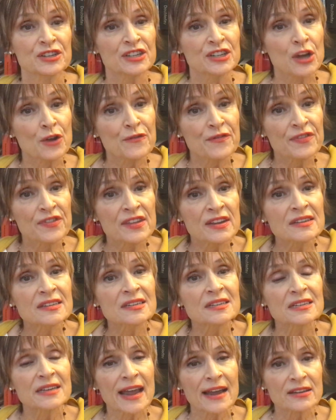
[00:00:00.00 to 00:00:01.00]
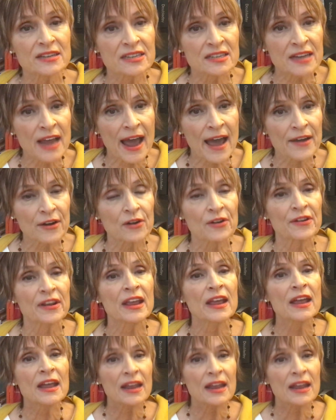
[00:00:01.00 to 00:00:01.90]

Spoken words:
So this is how Saturn